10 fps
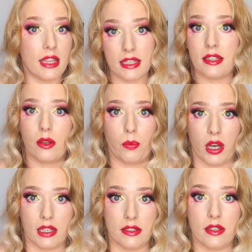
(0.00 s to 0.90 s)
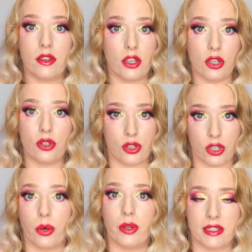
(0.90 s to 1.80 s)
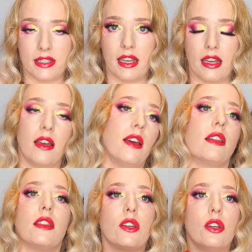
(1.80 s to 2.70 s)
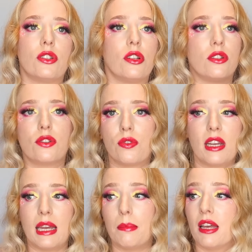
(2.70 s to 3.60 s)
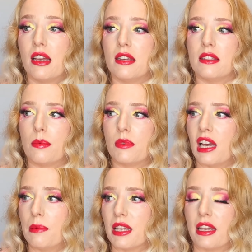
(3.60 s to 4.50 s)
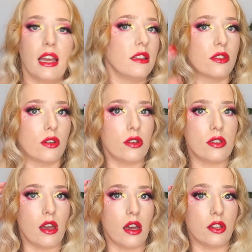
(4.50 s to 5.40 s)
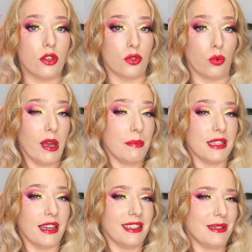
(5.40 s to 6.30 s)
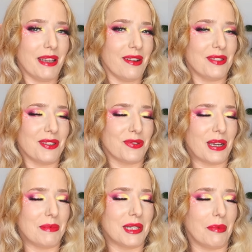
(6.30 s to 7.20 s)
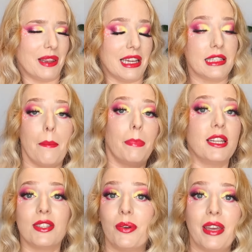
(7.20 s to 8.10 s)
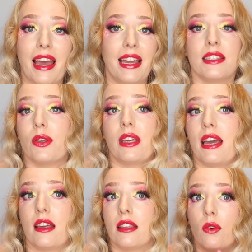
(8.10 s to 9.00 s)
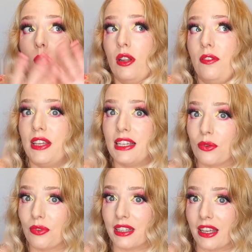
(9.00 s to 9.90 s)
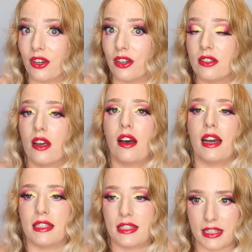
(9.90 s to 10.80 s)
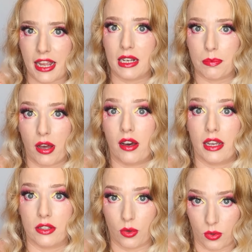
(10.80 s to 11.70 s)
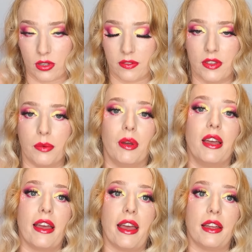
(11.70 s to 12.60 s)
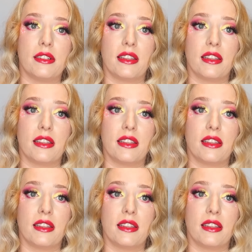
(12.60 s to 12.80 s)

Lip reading: these are the ones that you should go and see, that you should stream. Sometimes I had to go to unusual websites to be able to stream some of these, but it's okay, it's okay. All of these are really good. I stand behind all of them. And